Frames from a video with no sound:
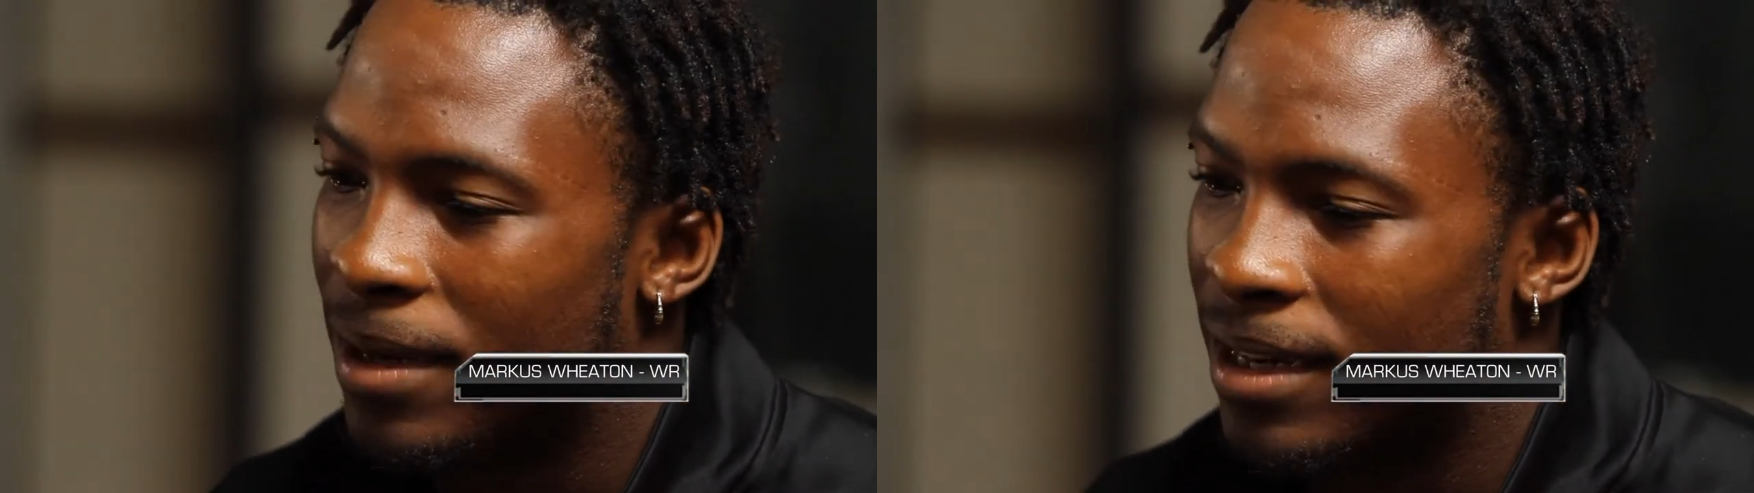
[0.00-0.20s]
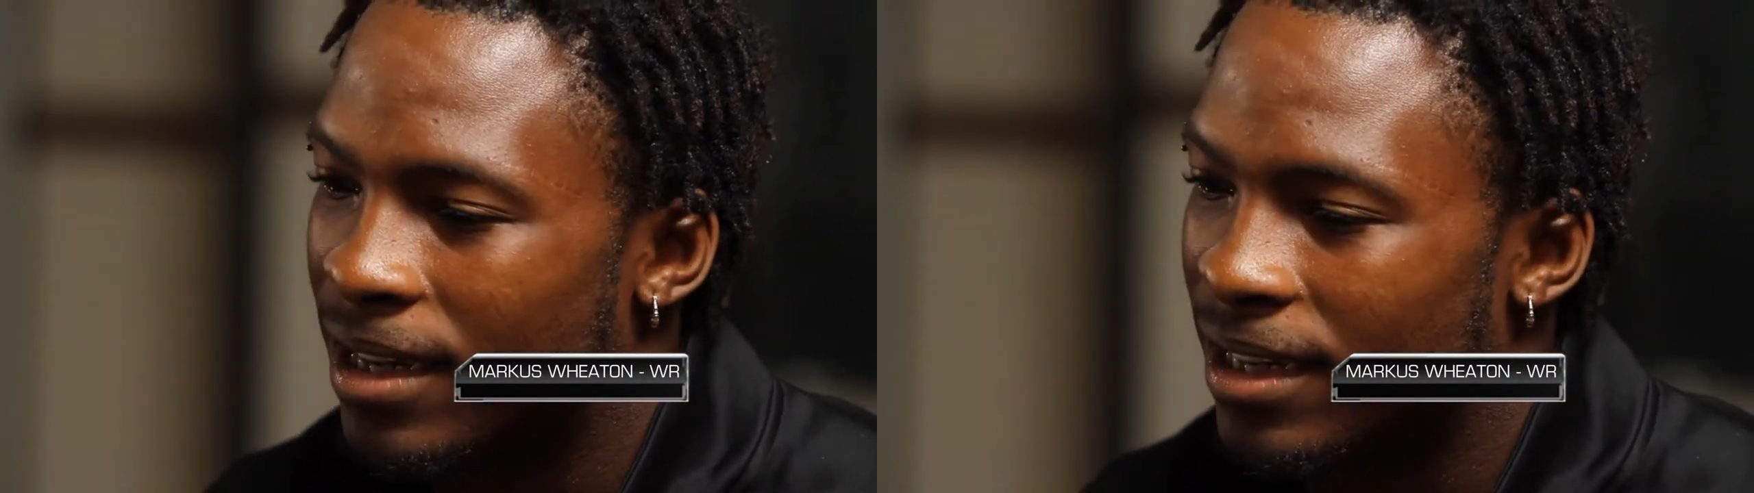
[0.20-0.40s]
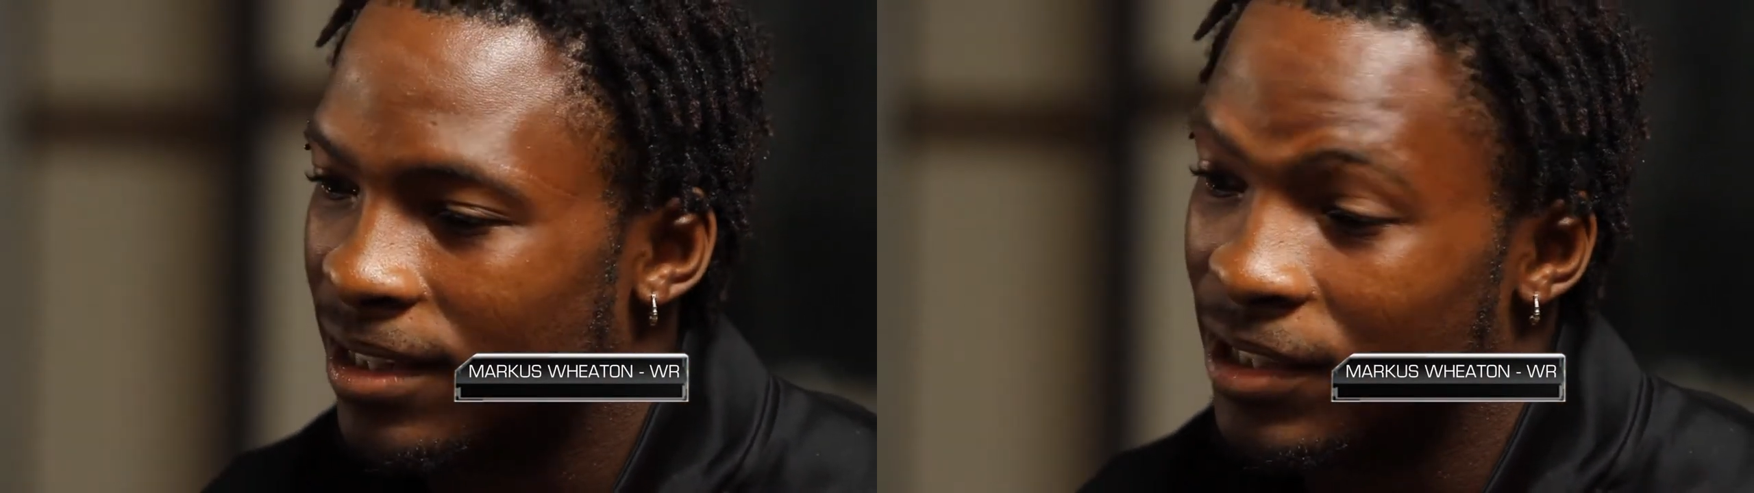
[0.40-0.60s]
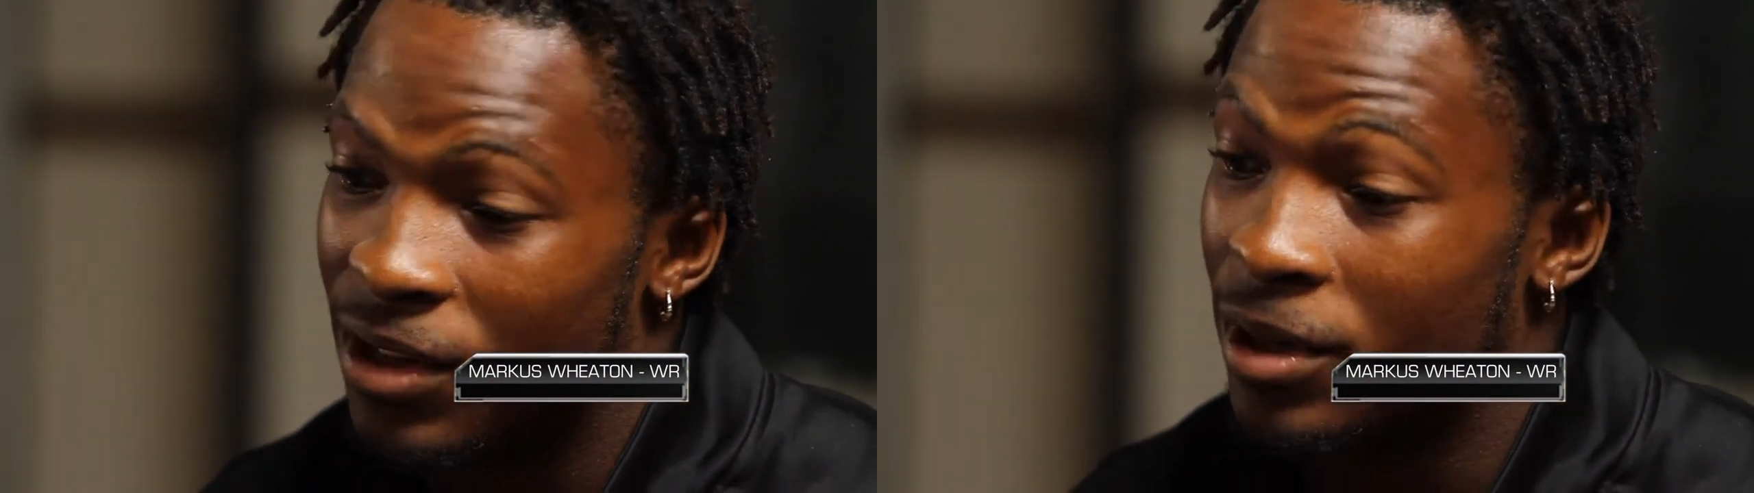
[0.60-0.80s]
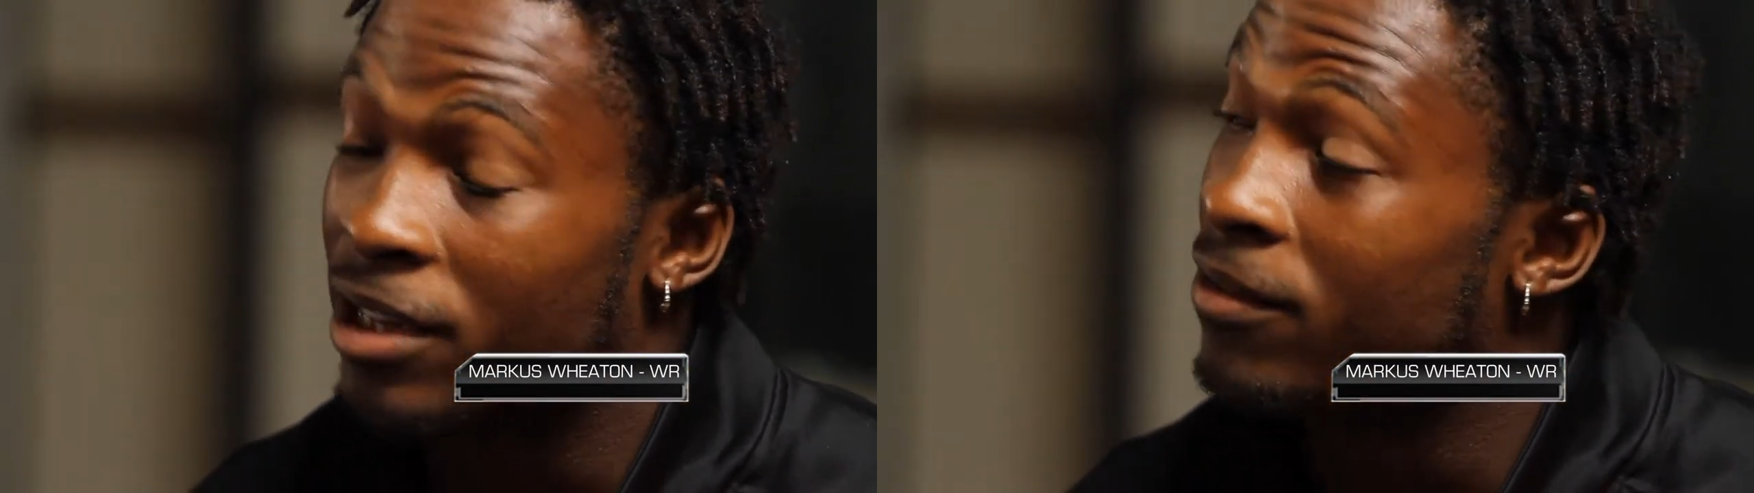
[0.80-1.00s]
but, you
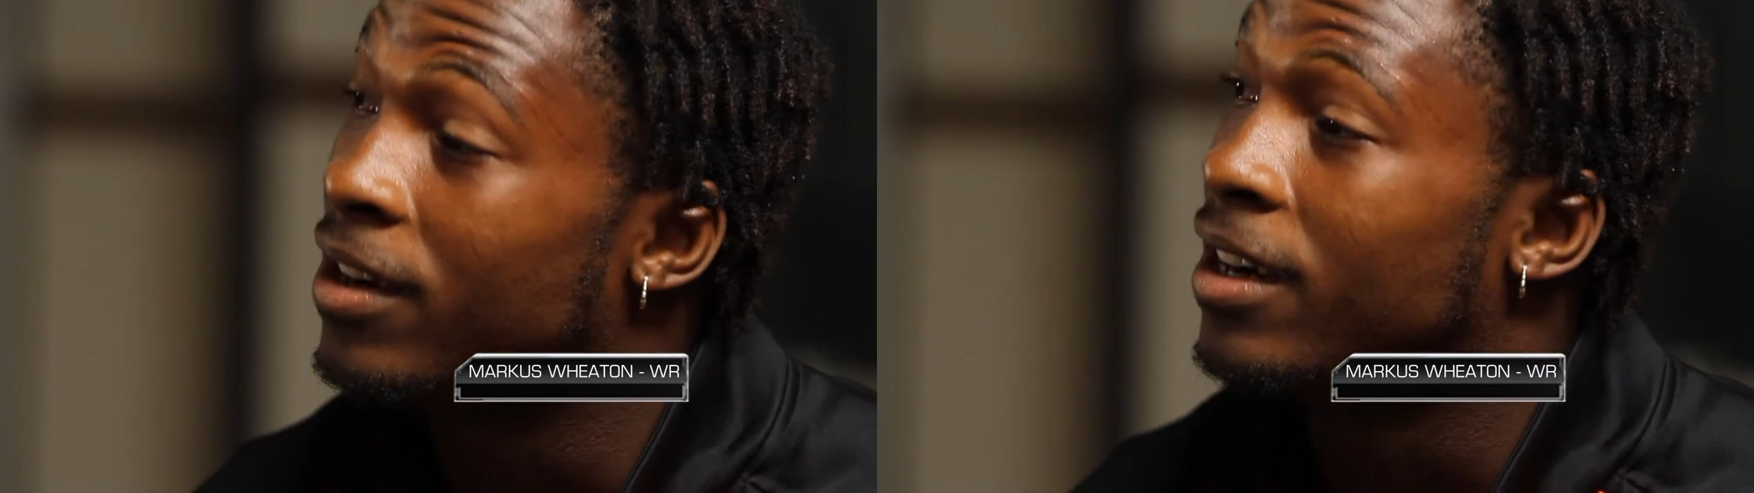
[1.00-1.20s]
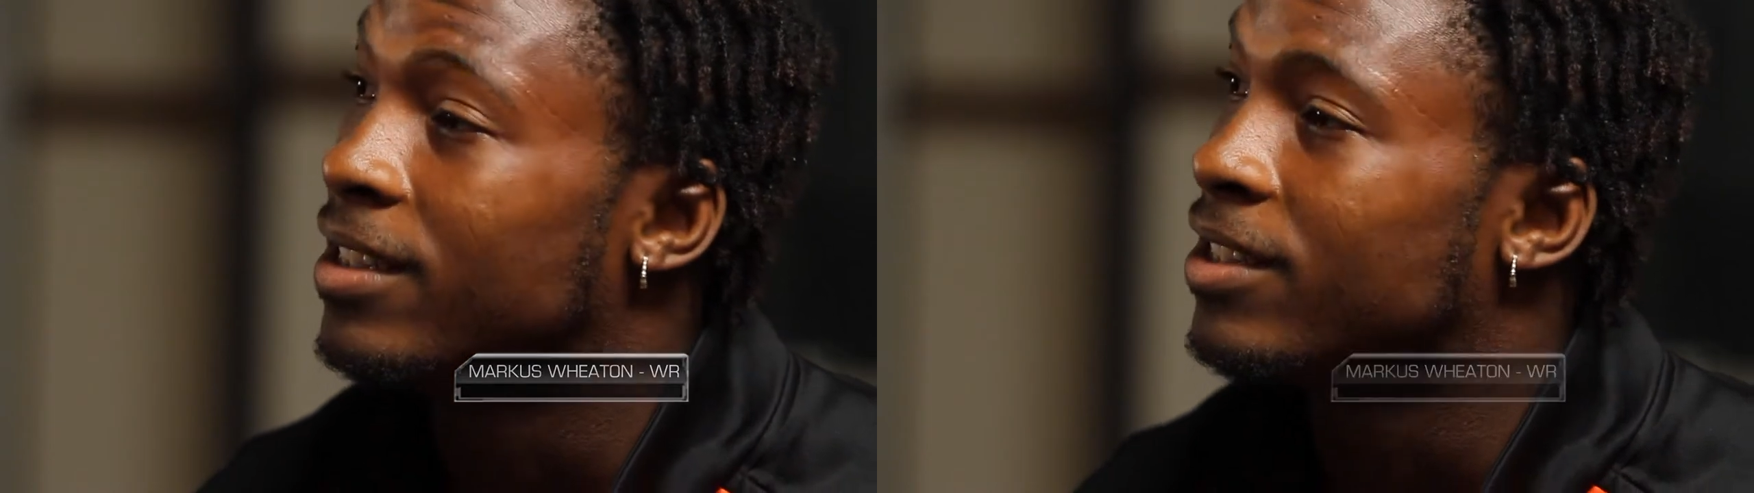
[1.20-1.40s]
know, he can run.